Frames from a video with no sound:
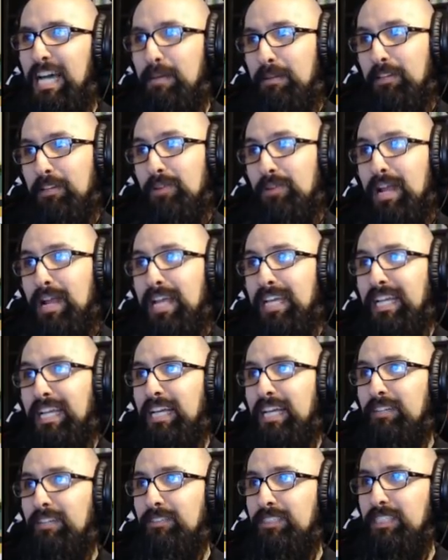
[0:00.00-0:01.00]
I mean,
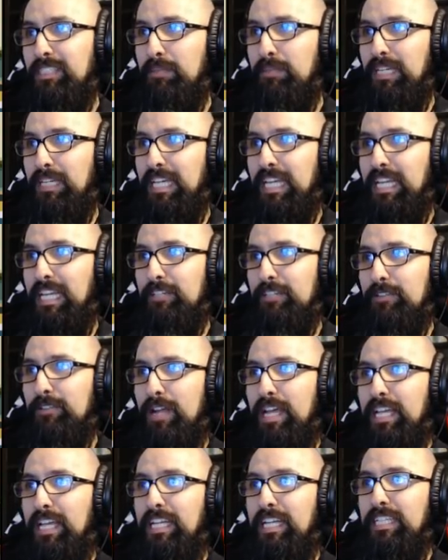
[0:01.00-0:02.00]
dragon. I don't see me getting a
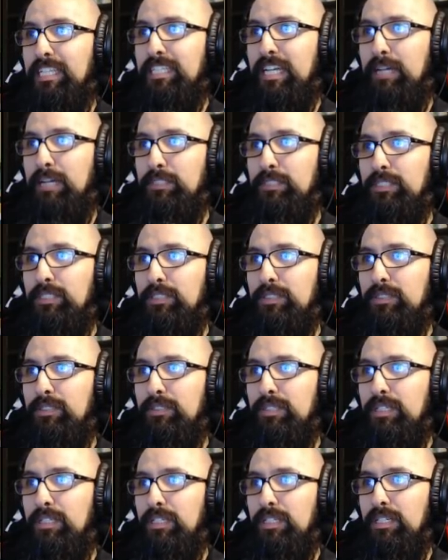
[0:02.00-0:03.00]
dragon anytime
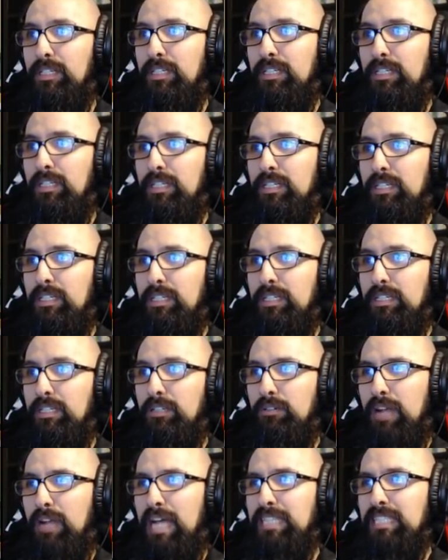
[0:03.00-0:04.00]
soon.
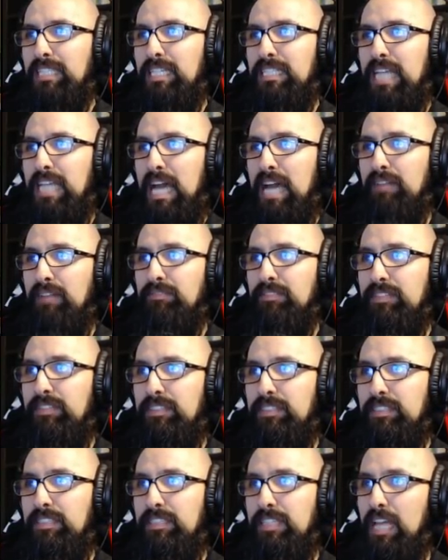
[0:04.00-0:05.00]
Grass gets half
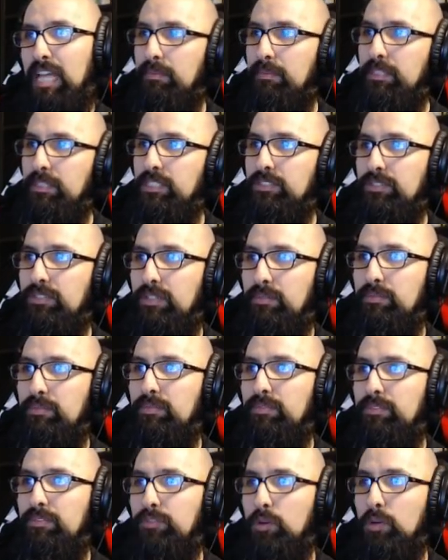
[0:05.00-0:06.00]
damage from
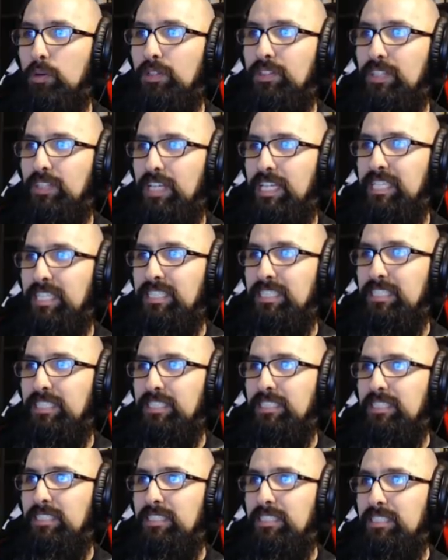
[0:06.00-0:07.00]
four things.
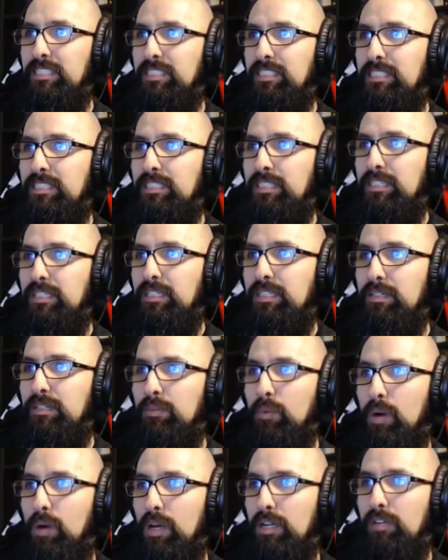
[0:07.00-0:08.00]

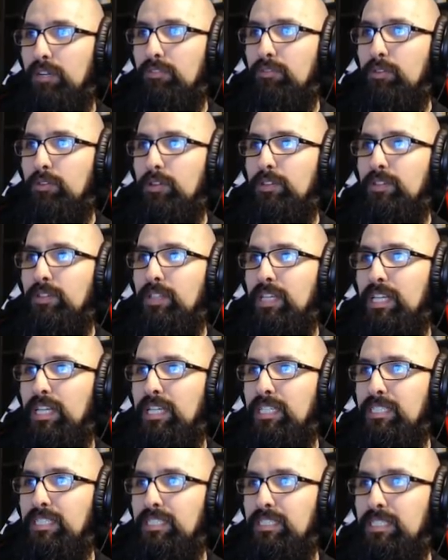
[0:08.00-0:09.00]
Water, four
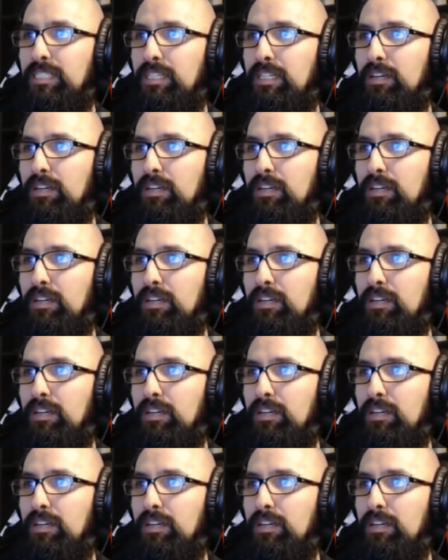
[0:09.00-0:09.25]
things.